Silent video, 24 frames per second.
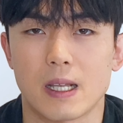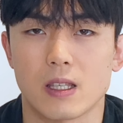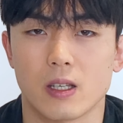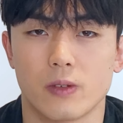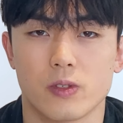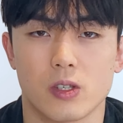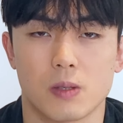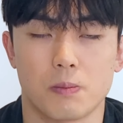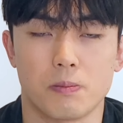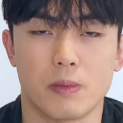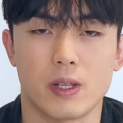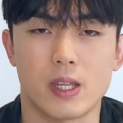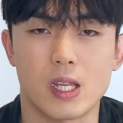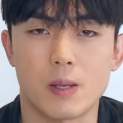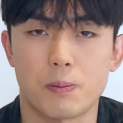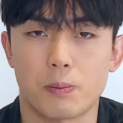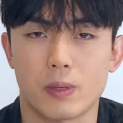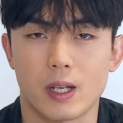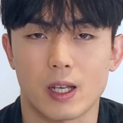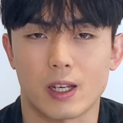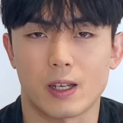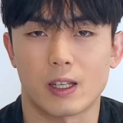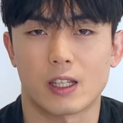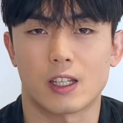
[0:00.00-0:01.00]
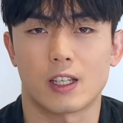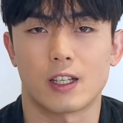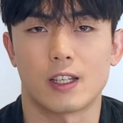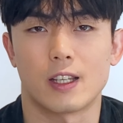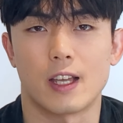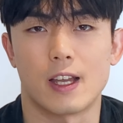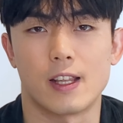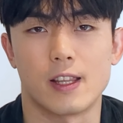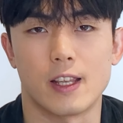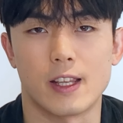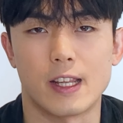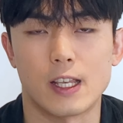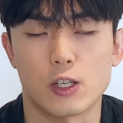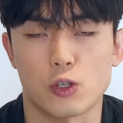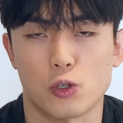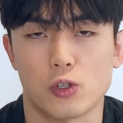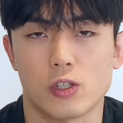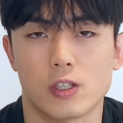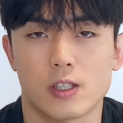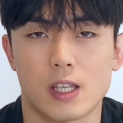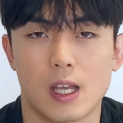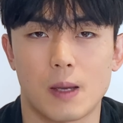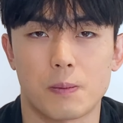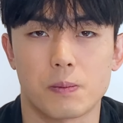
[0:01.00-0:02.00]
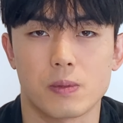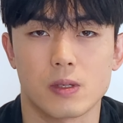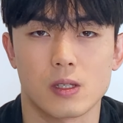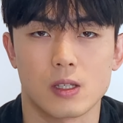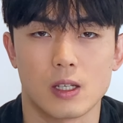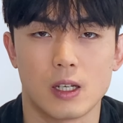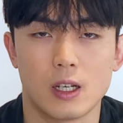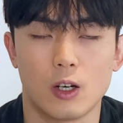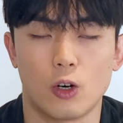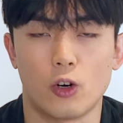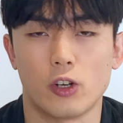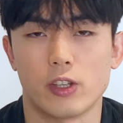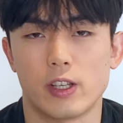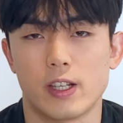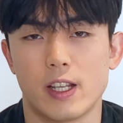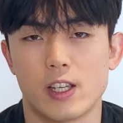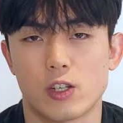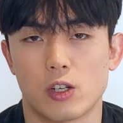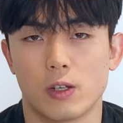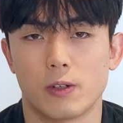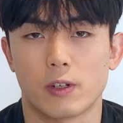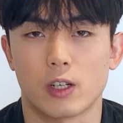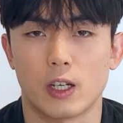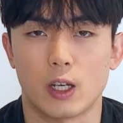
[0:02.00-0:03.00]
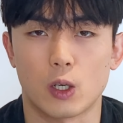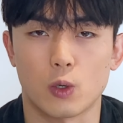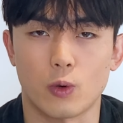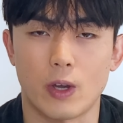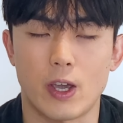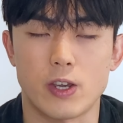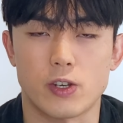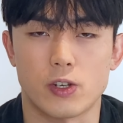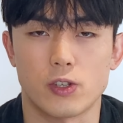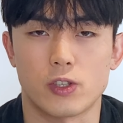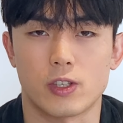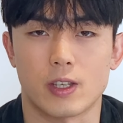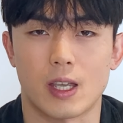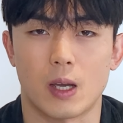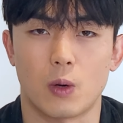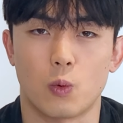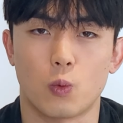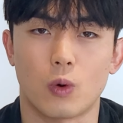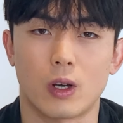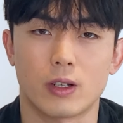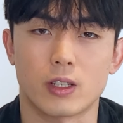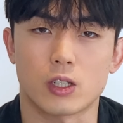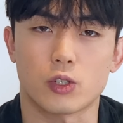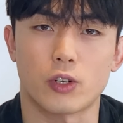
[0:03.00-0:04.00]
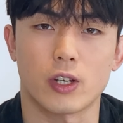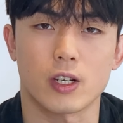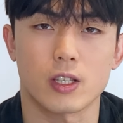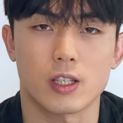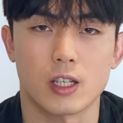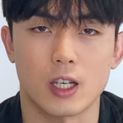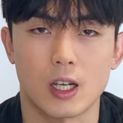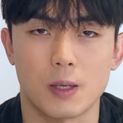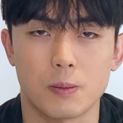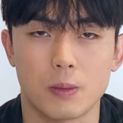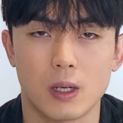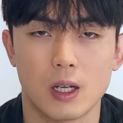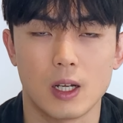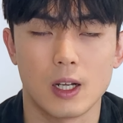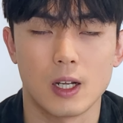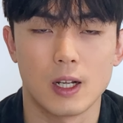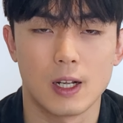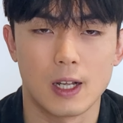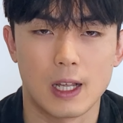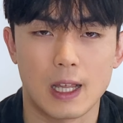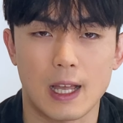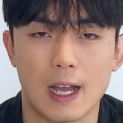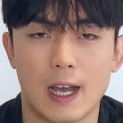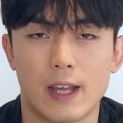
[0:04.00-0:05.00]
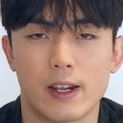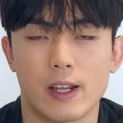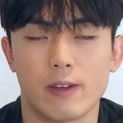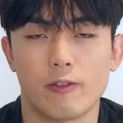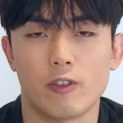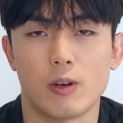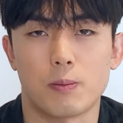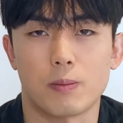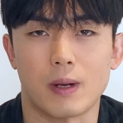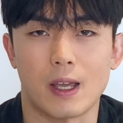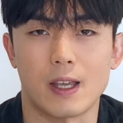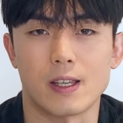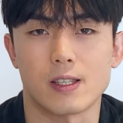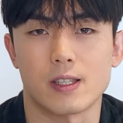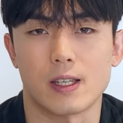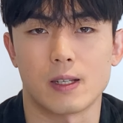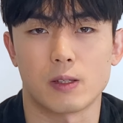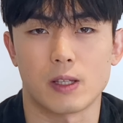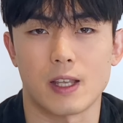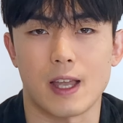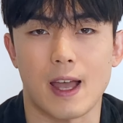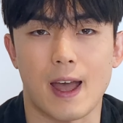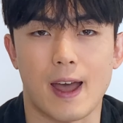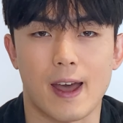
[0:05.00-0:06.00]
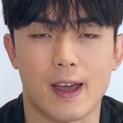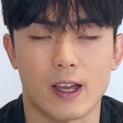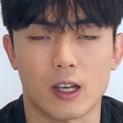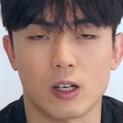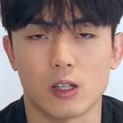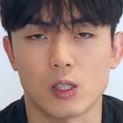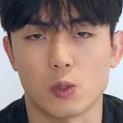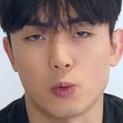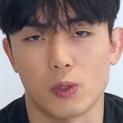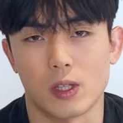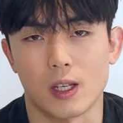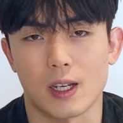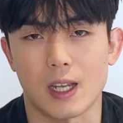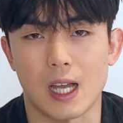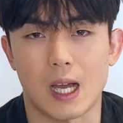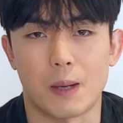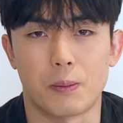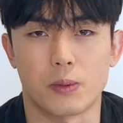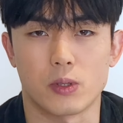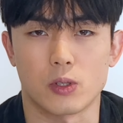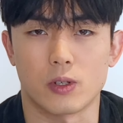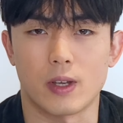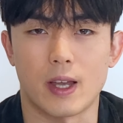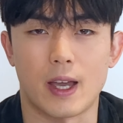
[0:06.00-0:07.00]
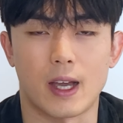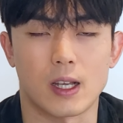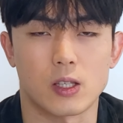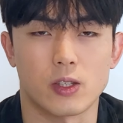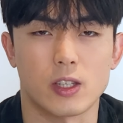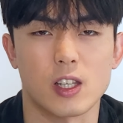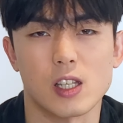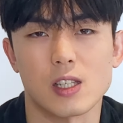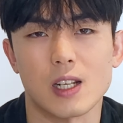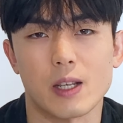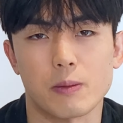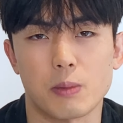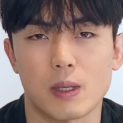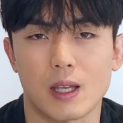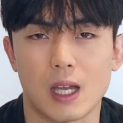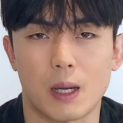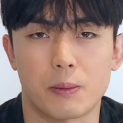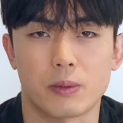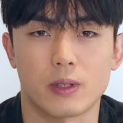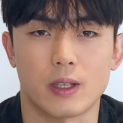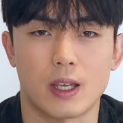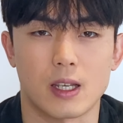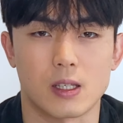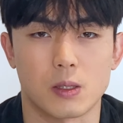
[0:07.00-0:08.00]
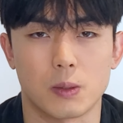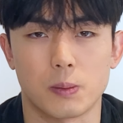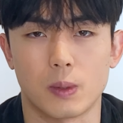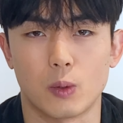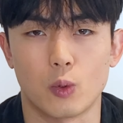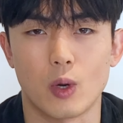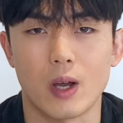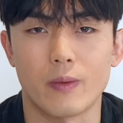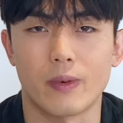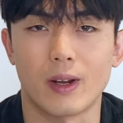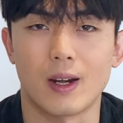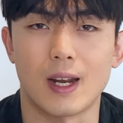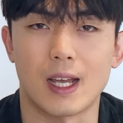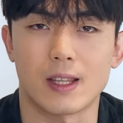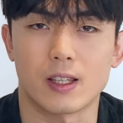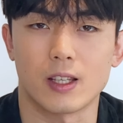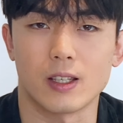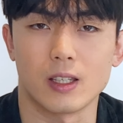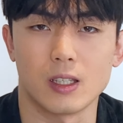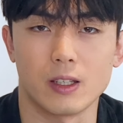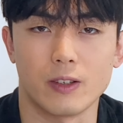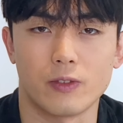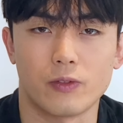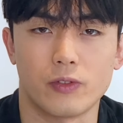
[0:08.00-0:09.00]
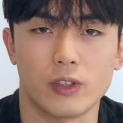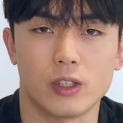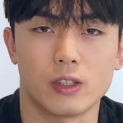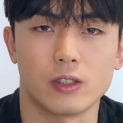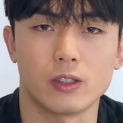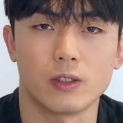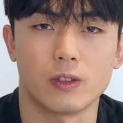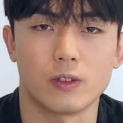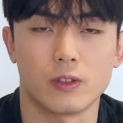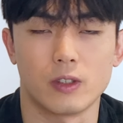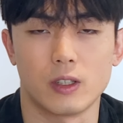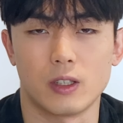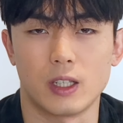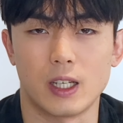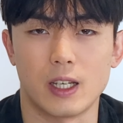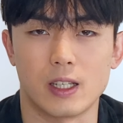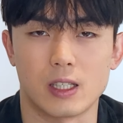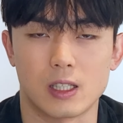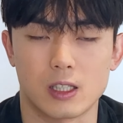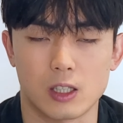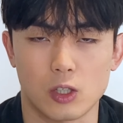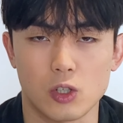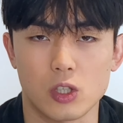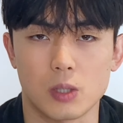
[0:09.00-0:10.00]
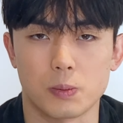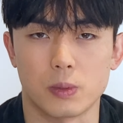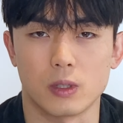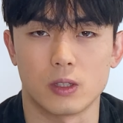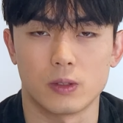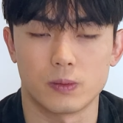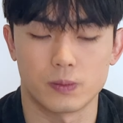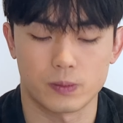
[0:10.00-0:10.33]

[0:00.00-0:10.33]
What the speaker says: of just manipulating in the initial steps or the initial equation to get one trig term, and then replacing the angles with the capital X. It doesn't have to be capital X or whatever letter you feel is suitable.